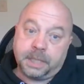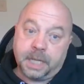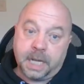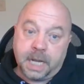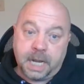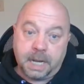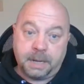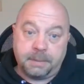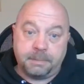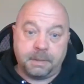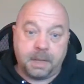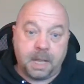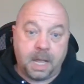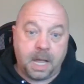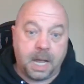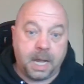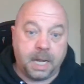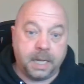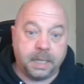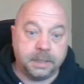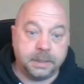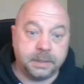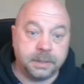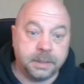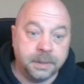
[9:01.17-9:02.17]

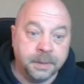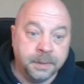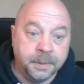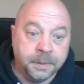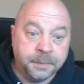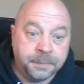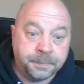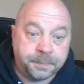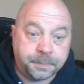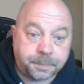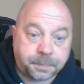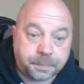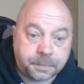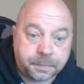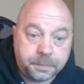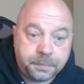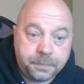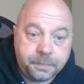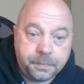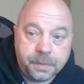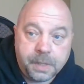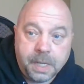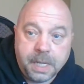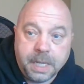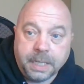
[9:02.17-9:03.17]
timelines
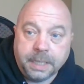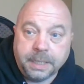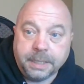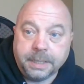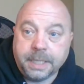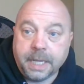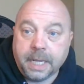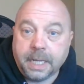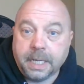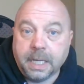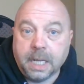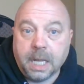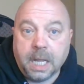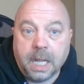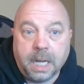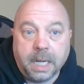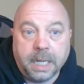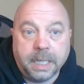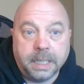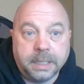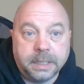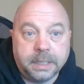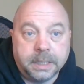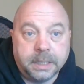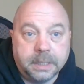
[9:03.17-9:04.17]
and
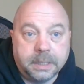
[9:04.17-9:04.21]
deadlines?